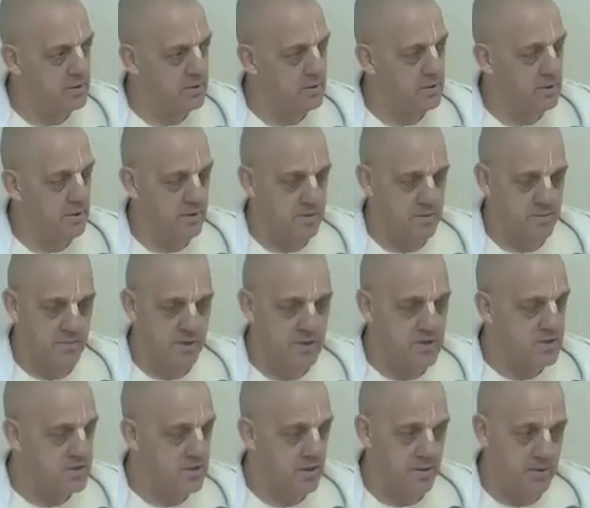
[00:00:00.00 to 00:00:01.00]
As
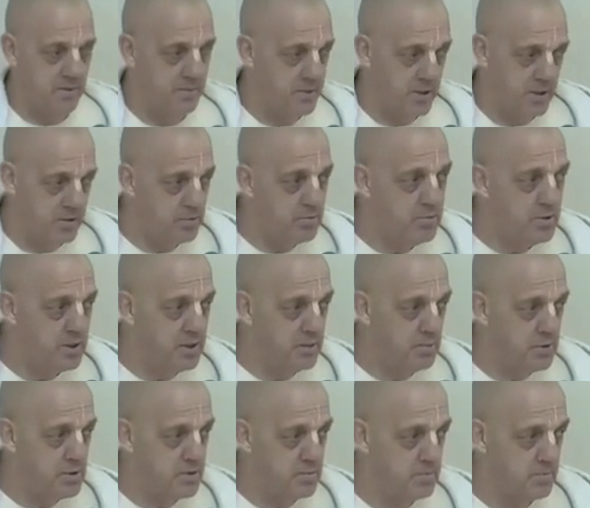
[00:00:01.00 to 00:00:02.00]
much as I do deity
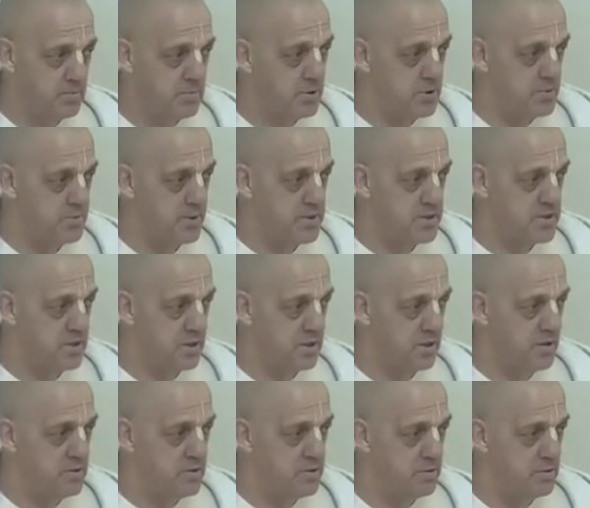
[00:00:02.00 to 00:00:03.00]
worship most places I
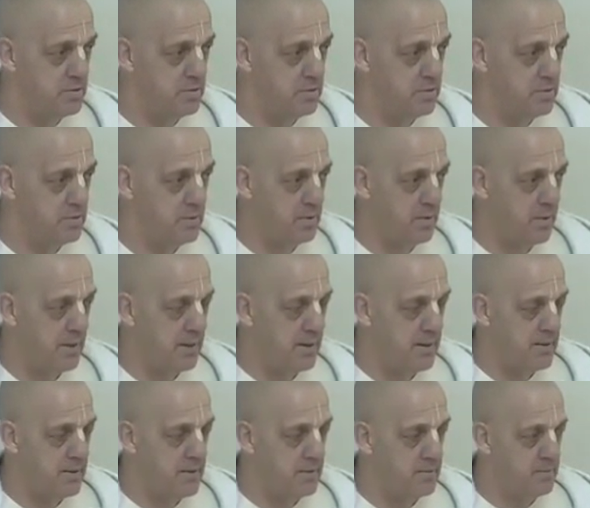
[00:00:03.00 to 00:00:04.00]
go to,
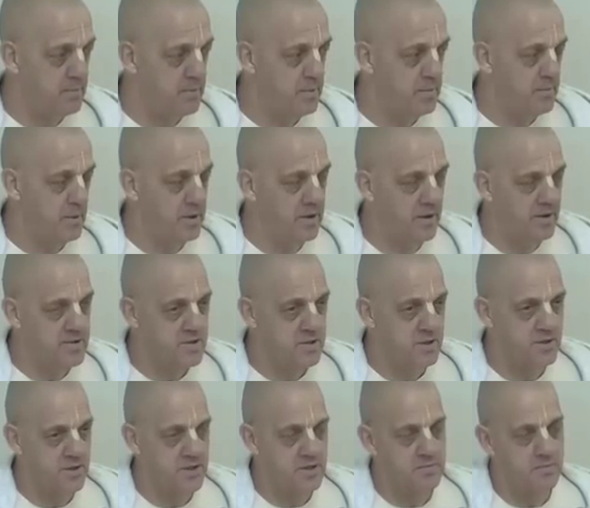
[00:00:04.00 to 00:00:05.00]
but my
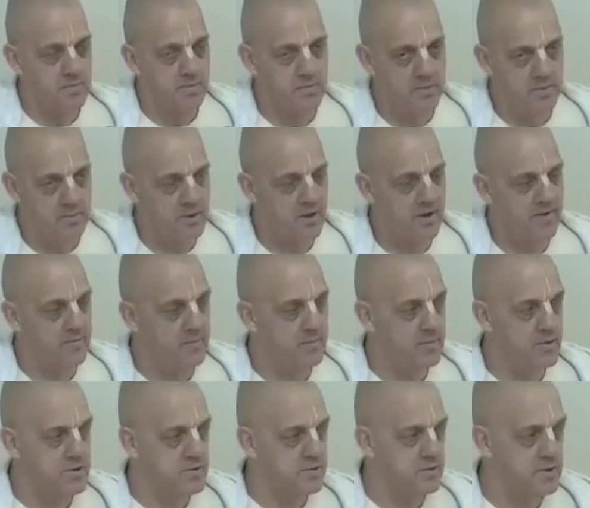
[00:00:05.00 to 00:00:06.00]
lifestyle doesn't permit me having
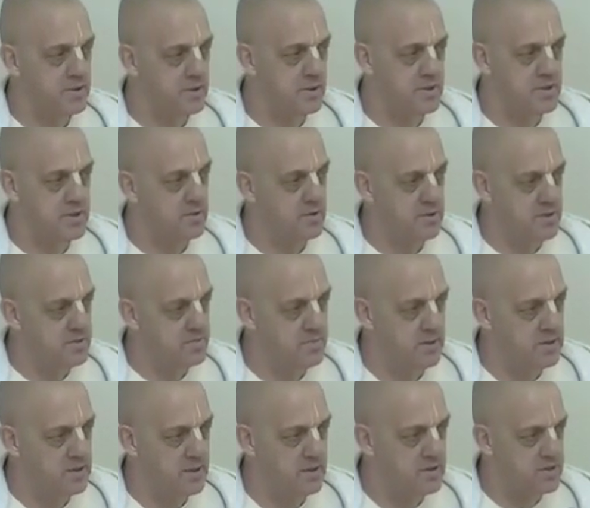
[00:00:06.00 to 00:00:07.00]
personal deities. So I just
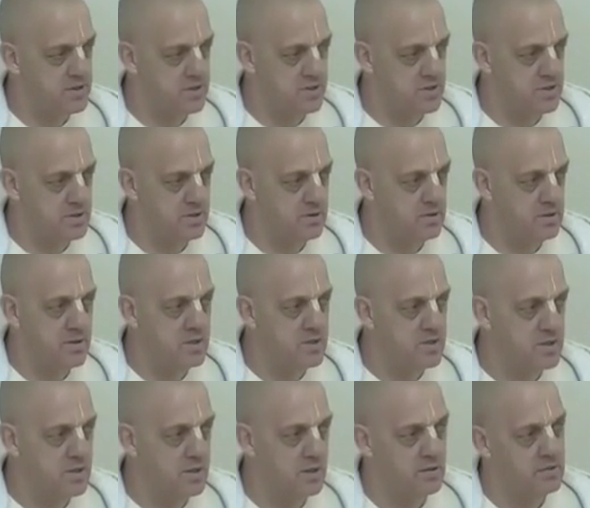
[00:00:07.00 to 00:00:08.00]
made that decision
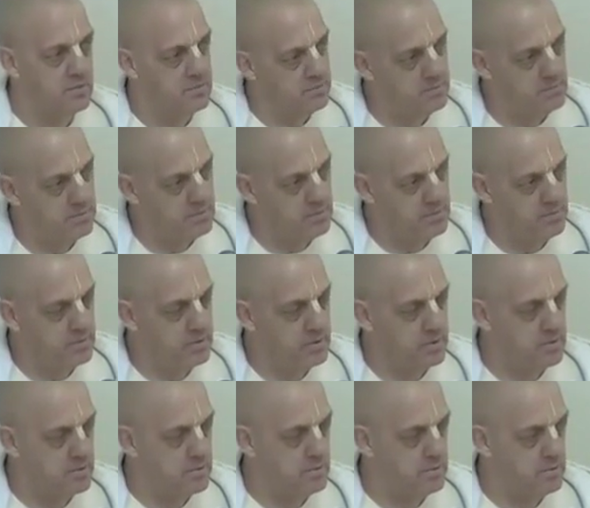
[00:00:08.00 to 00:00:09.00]
years ago. I'm not
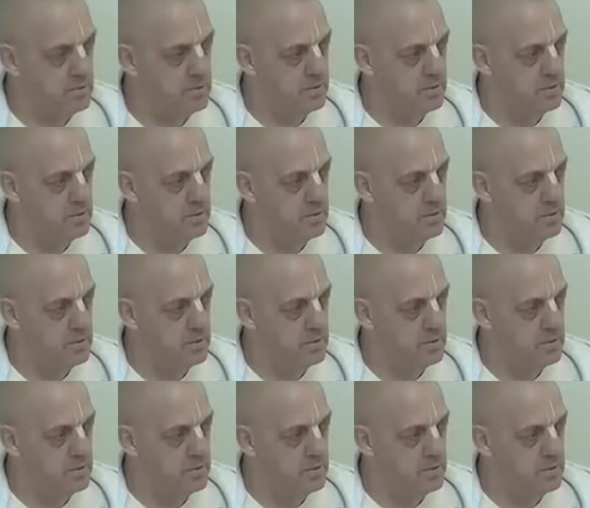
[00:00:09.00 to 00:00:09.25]
going to do it.